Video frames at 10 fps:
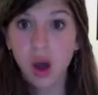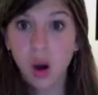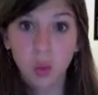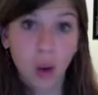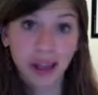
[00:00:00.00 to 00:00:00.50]

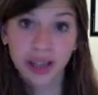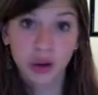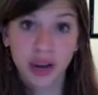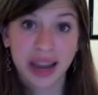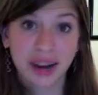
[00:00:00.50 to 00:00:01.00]
While in
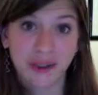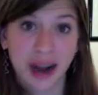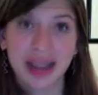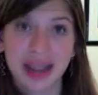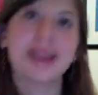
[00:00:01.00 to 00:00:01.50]
creative
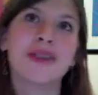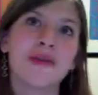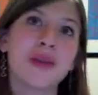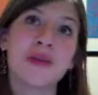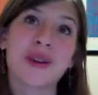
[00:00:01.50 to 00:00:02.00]
writing,
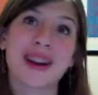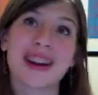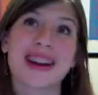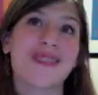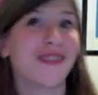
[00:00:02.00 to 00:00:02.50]
we
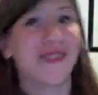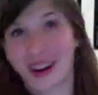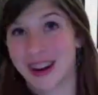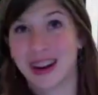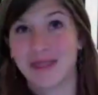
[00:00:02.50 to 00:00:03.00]
were
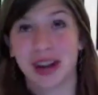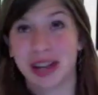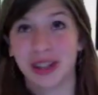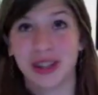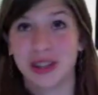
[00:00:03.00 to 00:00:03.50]
very
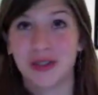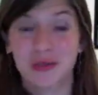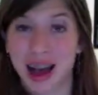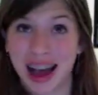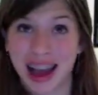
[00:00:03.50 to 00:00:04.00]
much to
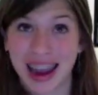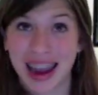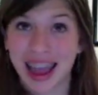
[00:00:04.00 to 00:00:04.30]
my